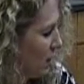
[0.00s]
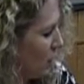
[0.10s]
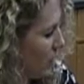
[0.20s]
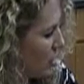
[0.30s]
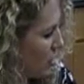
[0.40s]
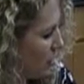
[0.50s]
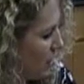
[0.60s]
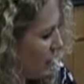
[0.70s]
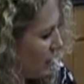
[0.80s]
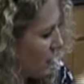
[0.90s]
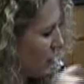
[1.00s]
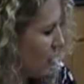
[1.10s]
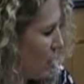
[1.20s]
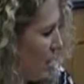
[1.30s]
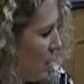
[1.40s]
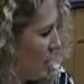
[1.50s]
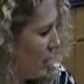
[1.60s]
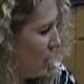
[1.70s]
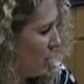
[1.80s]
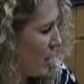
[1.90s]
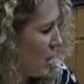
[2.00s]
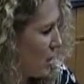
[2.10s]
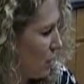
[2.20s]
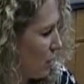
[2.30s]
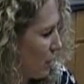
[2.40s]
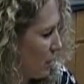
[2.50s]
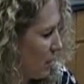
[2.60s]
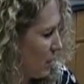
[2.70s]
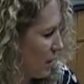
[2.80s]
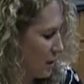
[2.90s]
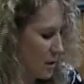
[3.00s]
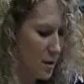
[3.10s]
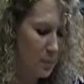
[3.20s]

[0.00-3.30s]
The one shown here is for 3. You can play 2 or 3 players.